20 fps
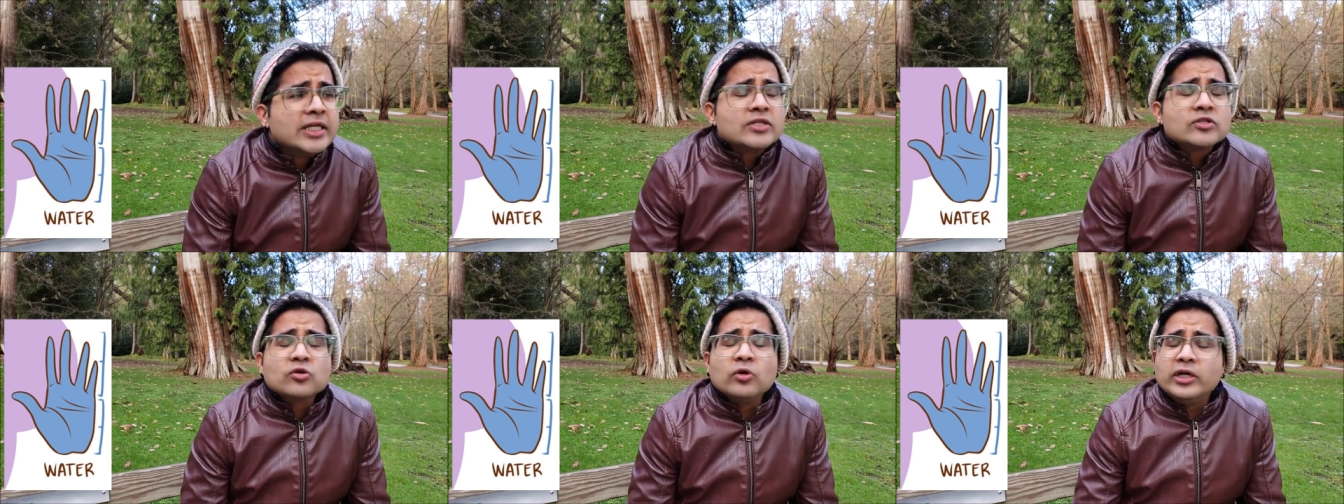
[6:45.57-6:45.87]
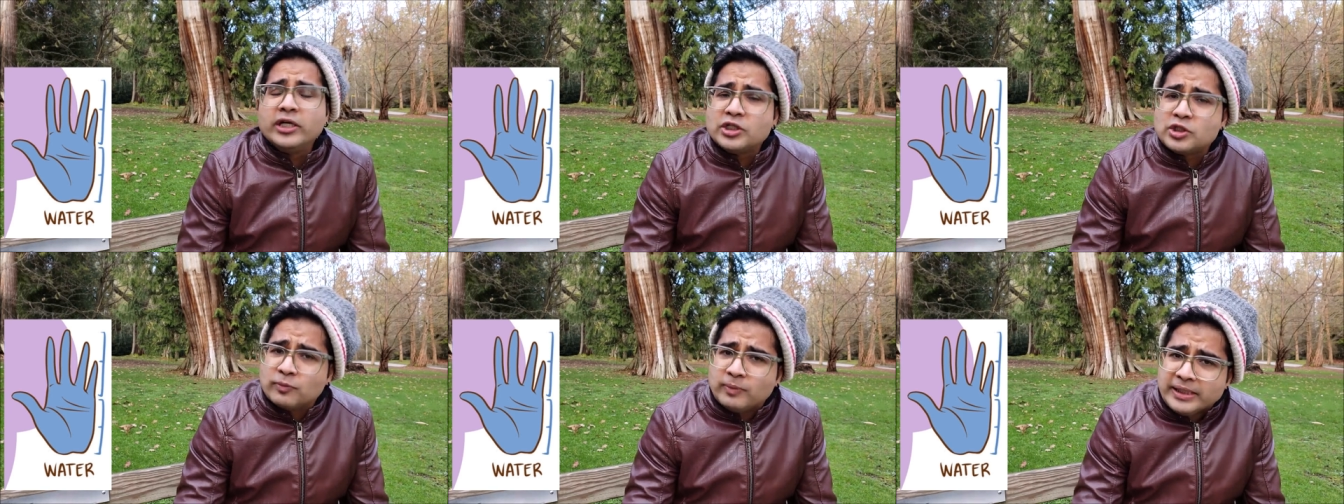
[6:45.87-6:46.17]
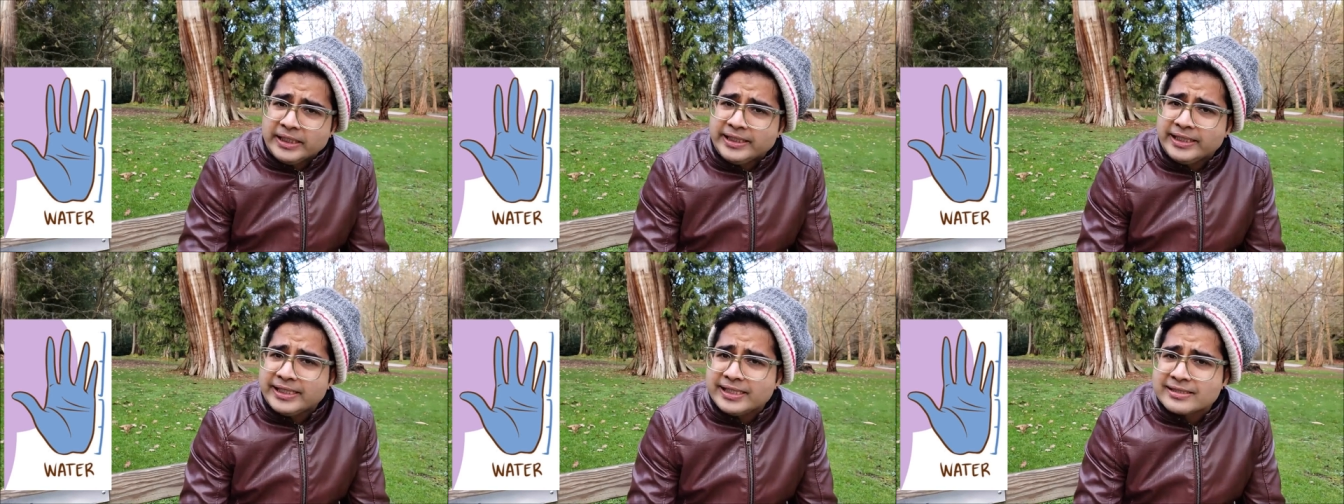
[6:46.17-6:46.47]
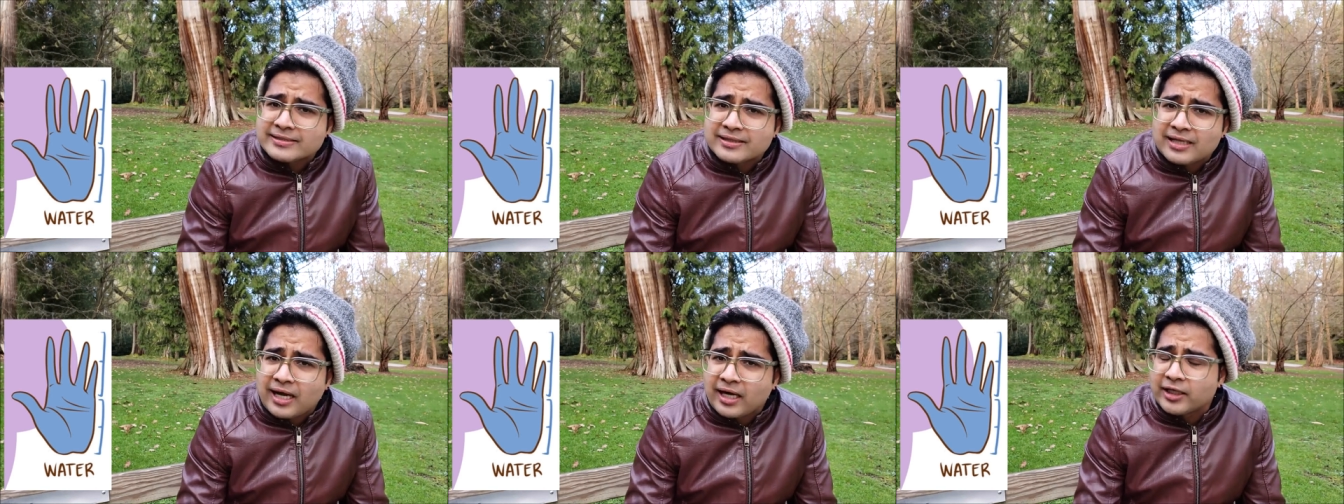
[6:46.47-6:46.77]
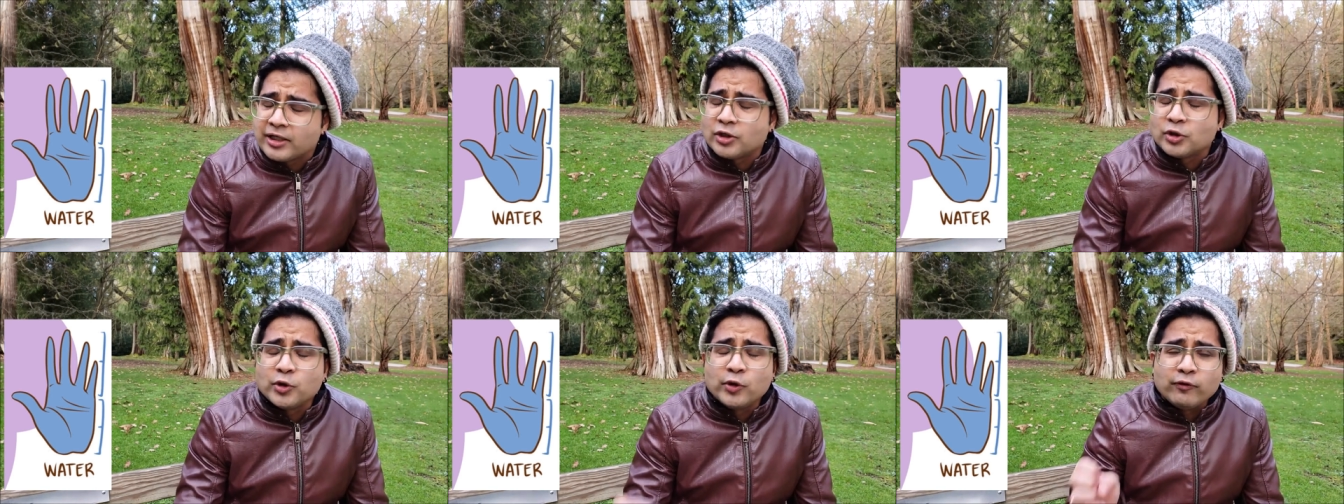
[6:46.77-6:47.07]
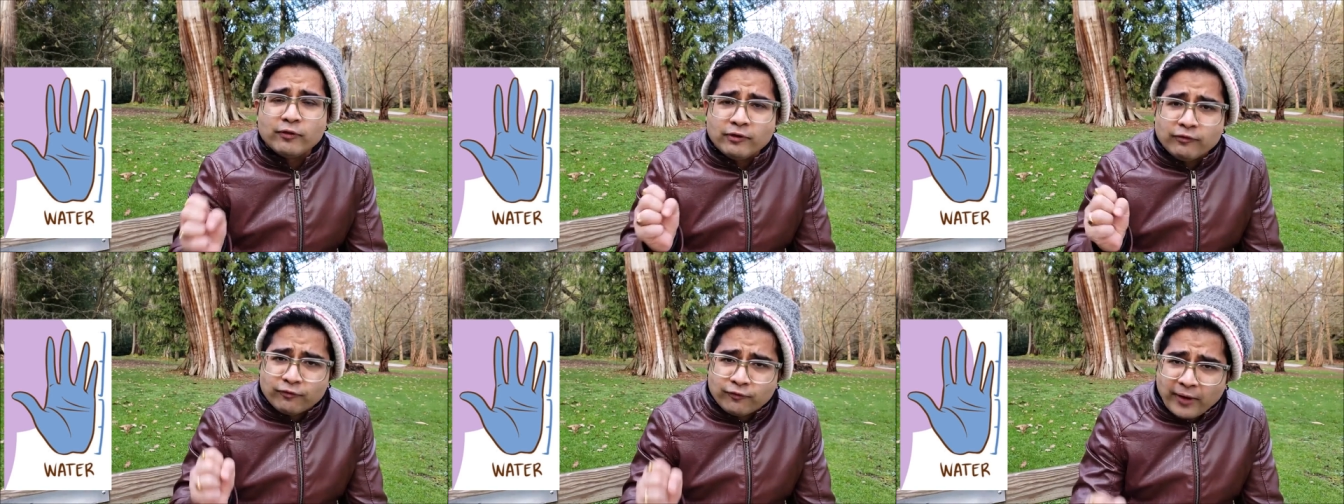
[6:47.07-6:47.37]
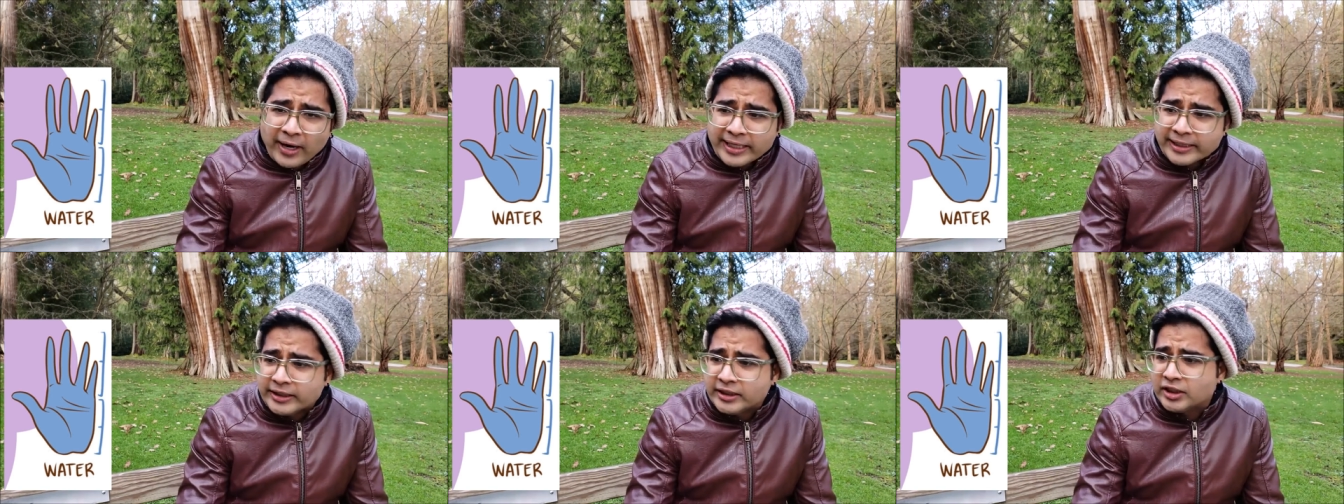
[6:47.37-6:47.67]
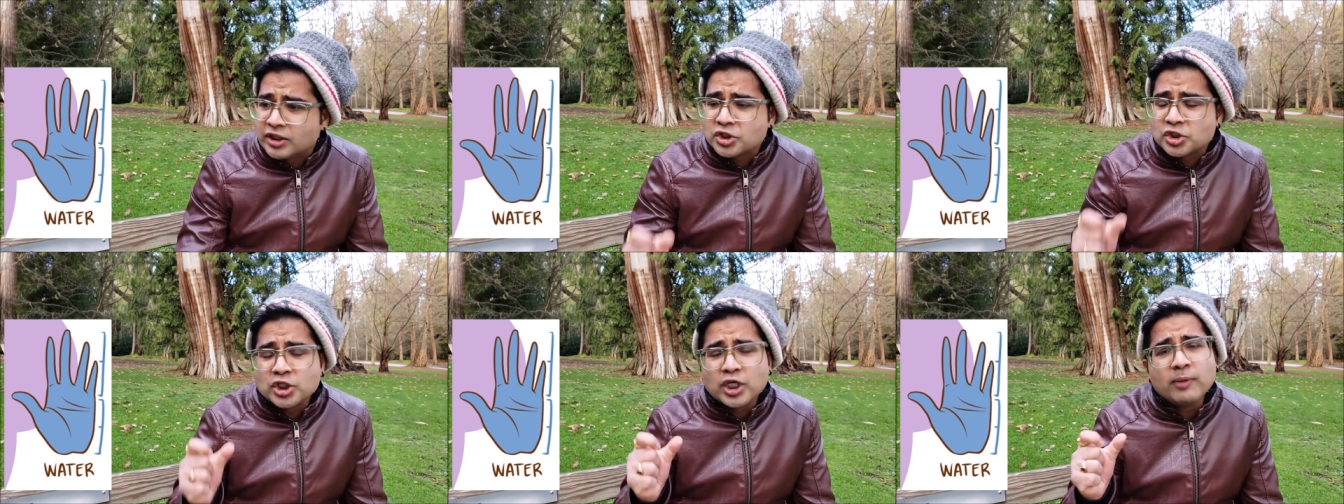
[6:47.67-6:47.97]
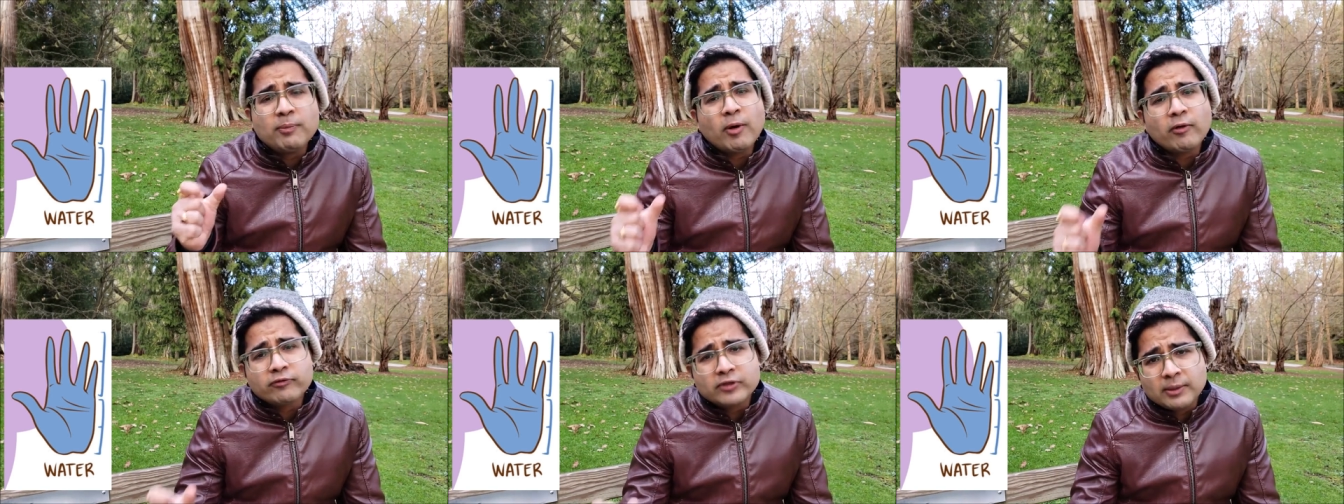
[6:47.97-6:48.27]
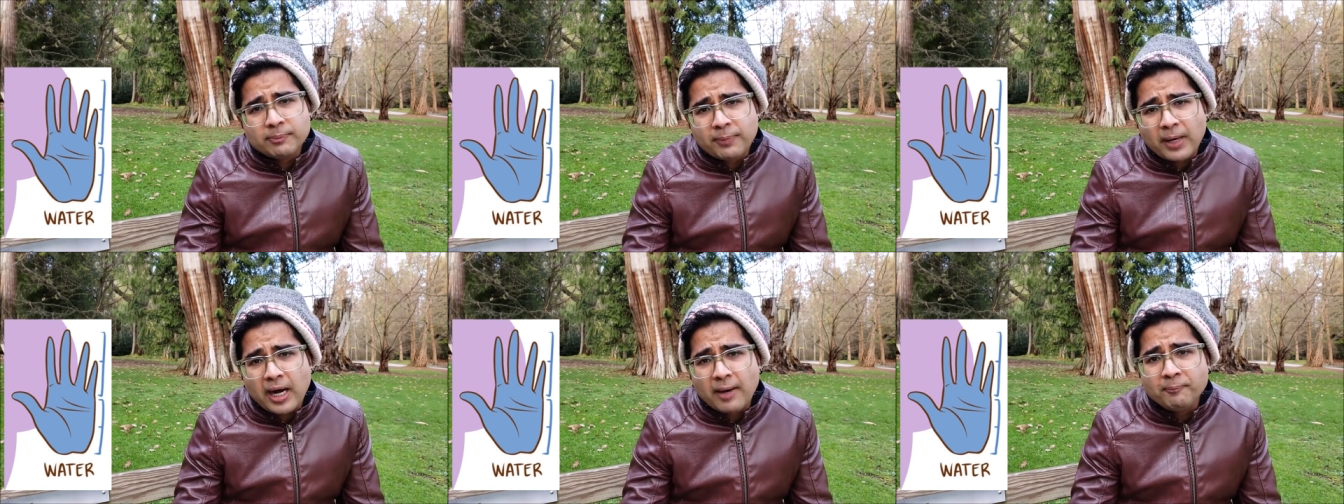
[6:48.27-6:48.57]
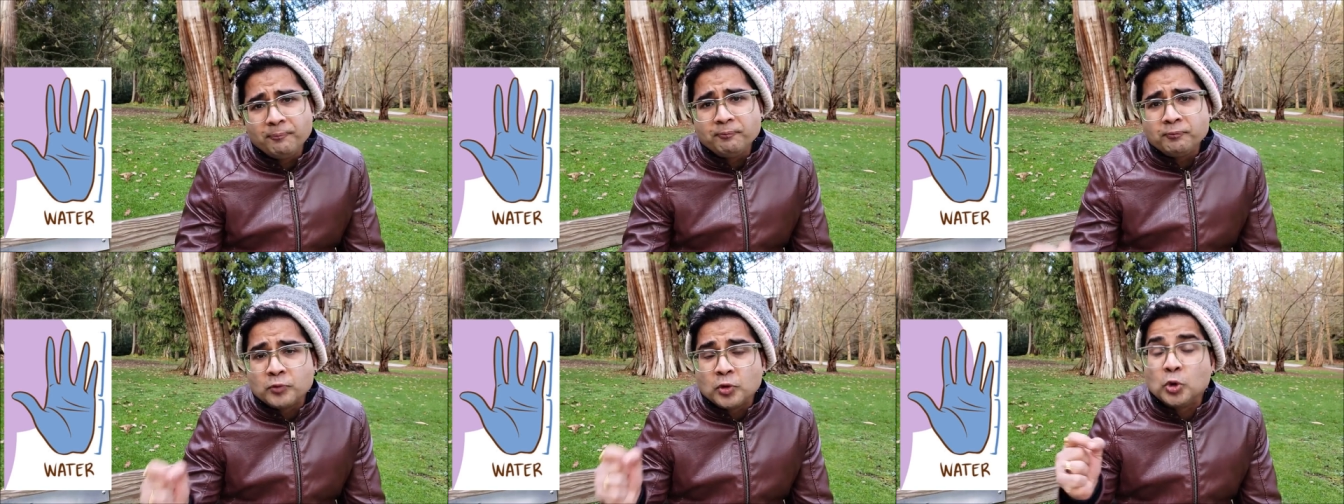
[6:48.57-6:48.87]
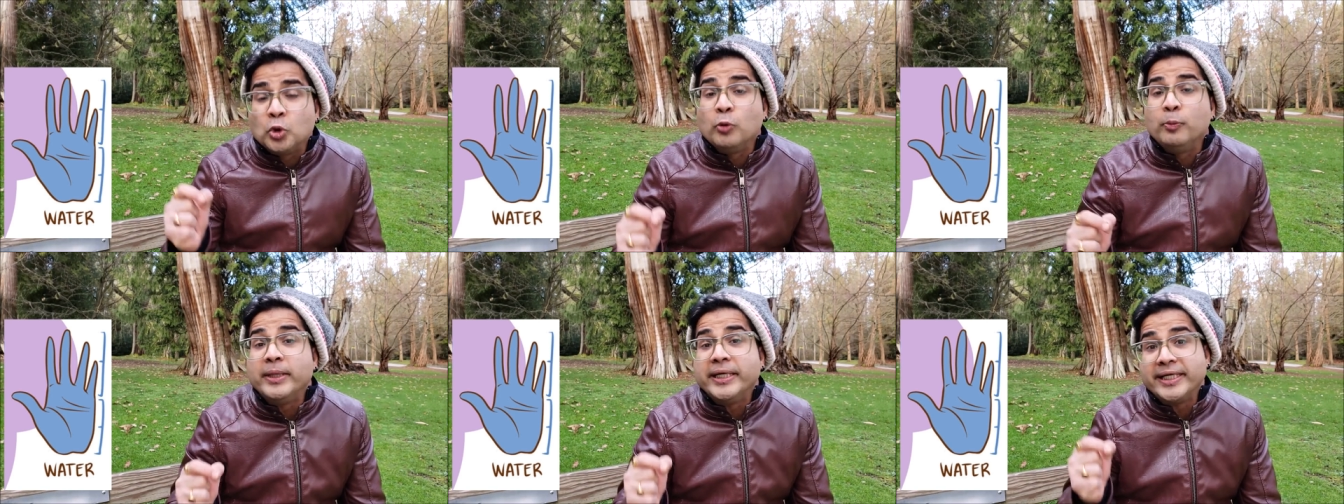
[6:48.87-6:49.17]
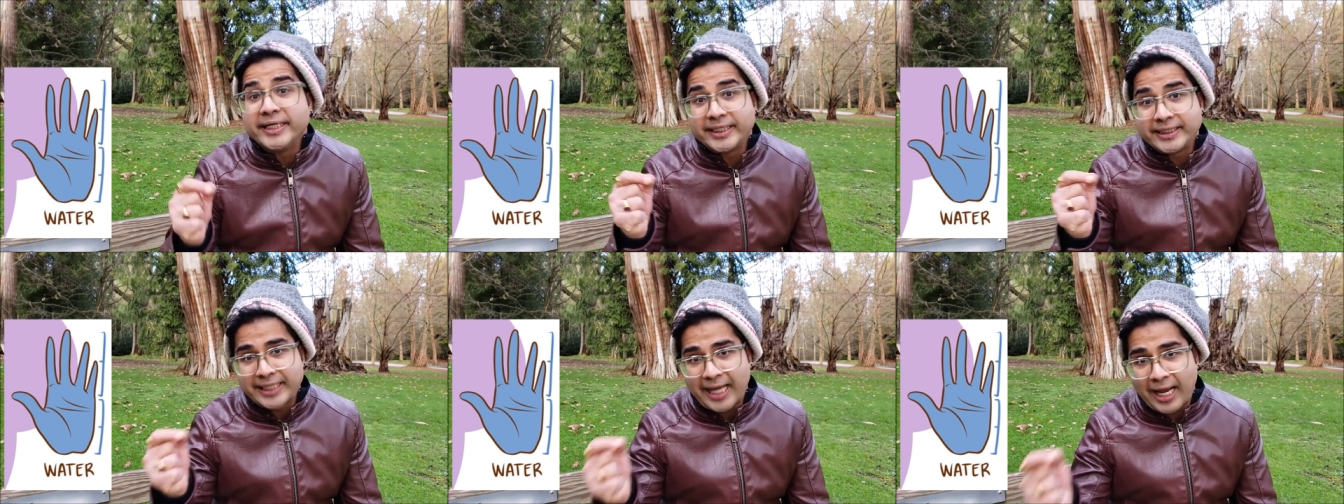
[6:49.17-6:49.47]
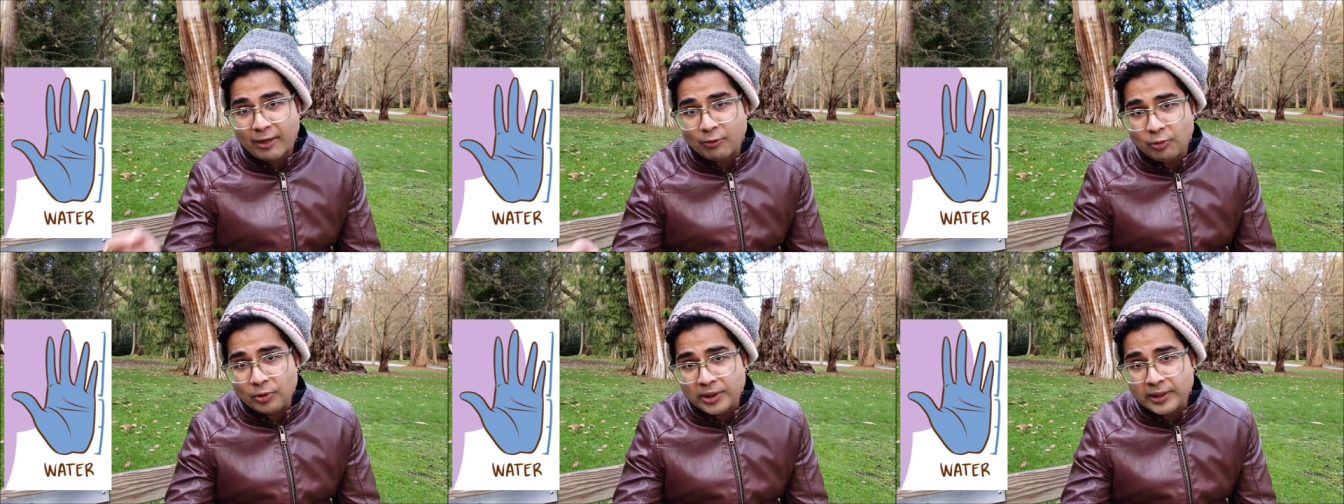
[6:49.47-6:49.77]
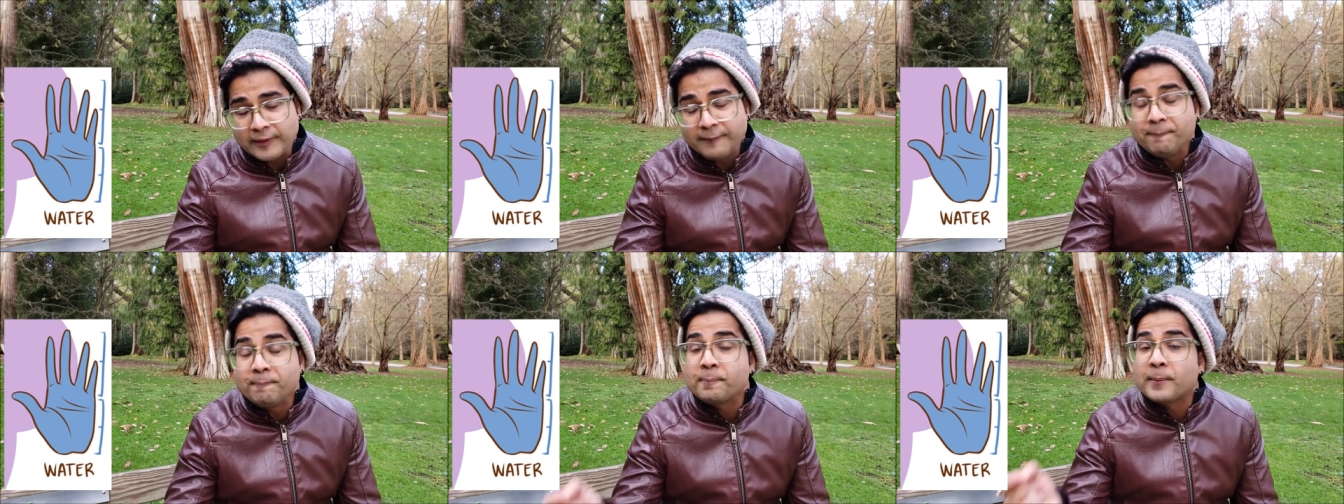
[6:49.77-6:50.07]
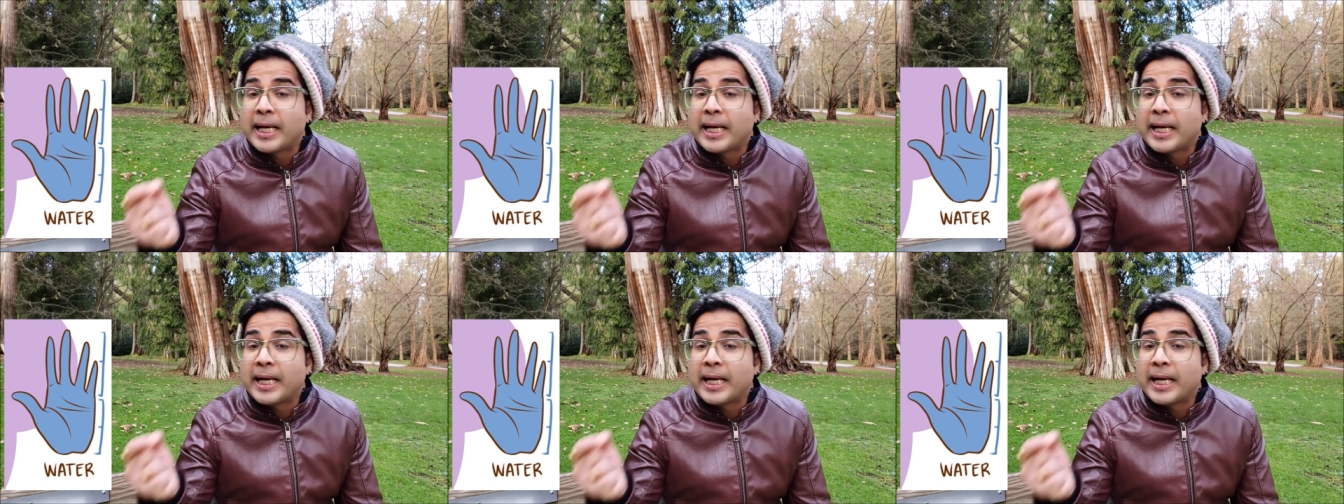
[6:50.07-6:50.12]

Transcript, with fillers: so eligibility is that you will find the shape of the palm to be rectangular